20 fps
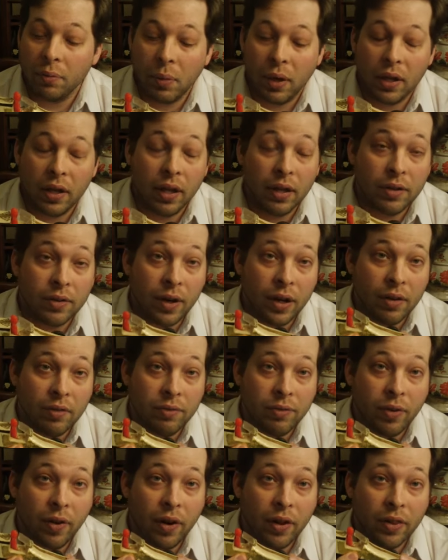My late
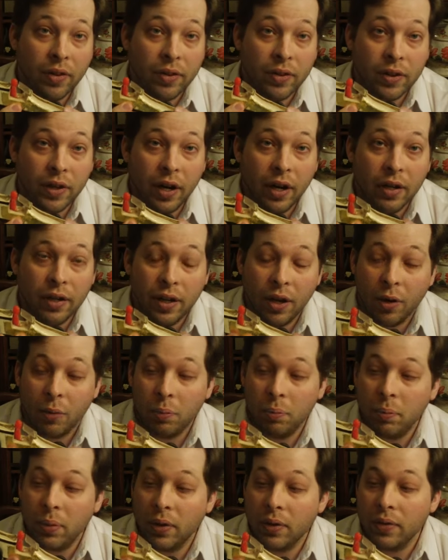grandfather uh,
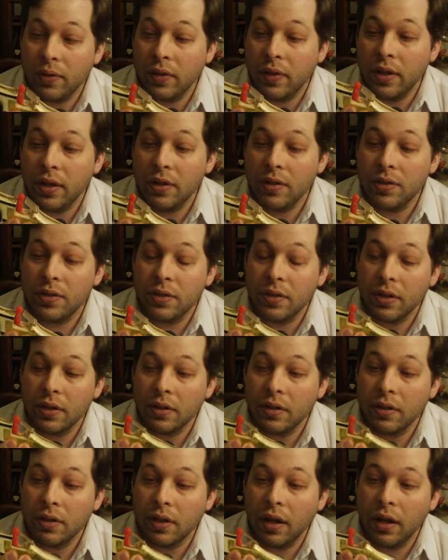helped build these,
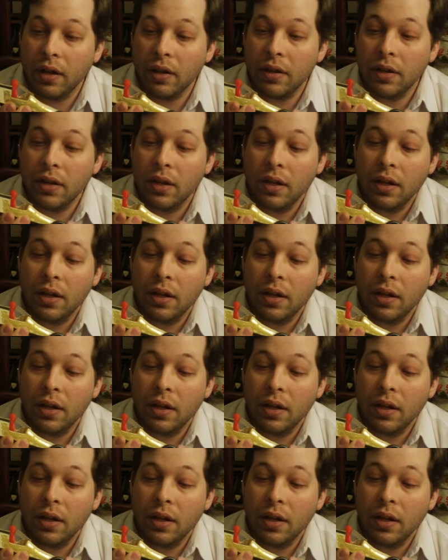and uh,